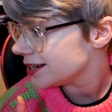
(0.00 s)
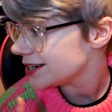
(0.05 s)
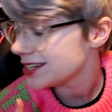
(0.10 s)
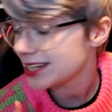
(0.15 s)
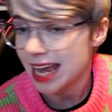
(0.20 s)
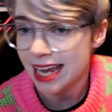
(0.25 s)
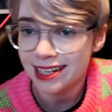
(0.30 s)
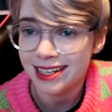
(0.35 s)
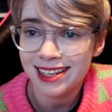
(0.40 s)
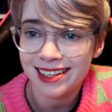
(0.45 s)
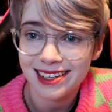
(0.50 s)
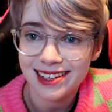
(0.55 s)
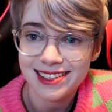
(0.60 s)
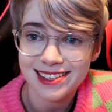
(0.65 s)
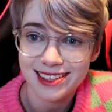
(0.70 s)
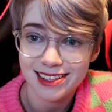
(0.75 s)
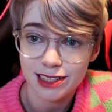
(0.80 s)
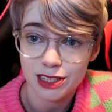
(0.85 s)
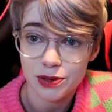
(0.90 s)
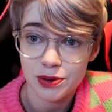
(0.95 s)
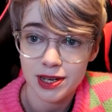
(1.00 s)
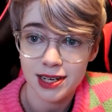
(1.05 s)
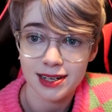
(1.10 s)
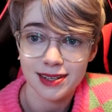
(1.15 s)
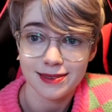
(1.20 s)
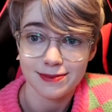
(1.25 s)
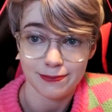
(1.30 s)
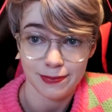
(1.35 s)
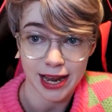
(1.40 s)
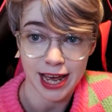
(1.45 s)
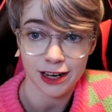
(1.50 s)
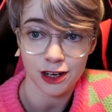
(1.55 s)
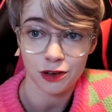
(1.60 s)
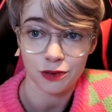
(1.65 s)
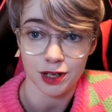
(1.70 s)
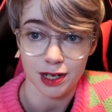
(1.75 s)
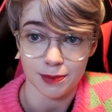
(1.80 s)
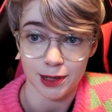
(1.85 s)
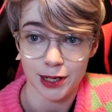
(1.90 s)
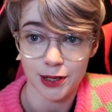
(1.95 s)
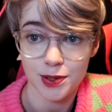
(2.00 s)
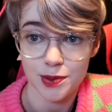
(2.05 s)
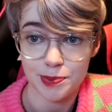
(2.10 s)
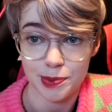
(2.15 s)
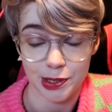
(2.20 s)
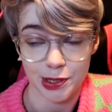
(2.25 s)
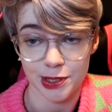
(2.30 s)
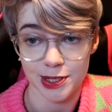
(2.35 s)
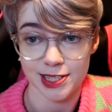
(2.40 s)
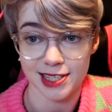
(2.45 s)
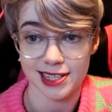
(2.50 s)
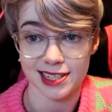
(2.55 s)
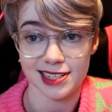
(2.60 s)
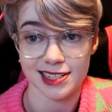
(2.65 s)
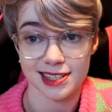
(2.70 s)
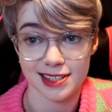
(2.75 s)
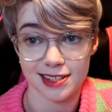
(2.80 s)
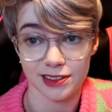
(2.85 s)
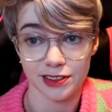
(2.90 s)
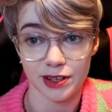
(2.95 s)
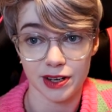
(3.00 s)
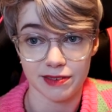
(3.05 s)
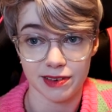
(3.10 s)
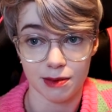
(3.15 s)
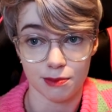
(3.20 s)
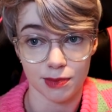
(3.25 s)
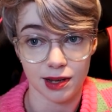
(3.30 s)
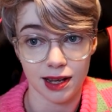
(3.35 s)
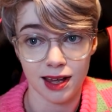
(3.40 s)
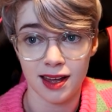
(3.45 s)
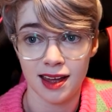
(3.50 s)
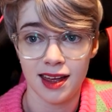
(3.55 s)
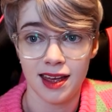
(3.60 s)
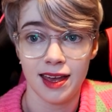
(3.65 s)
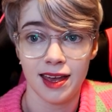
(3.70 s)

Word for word: technically still doing NaNoWriMo because it is still November.